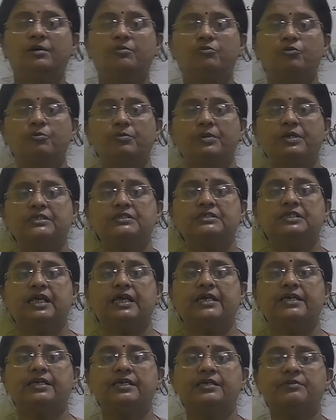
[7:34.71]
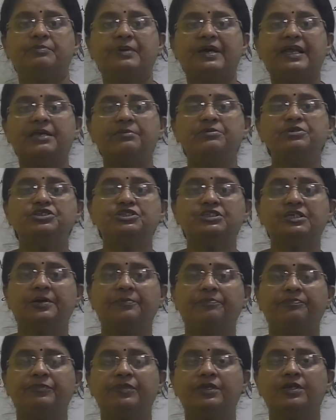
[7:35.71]
movements, like in
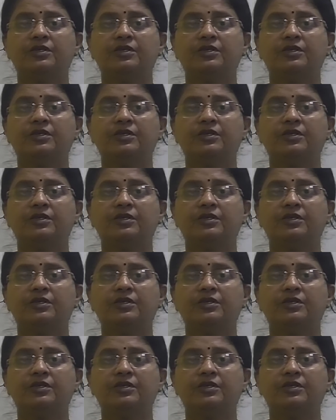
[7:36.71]
paramecium.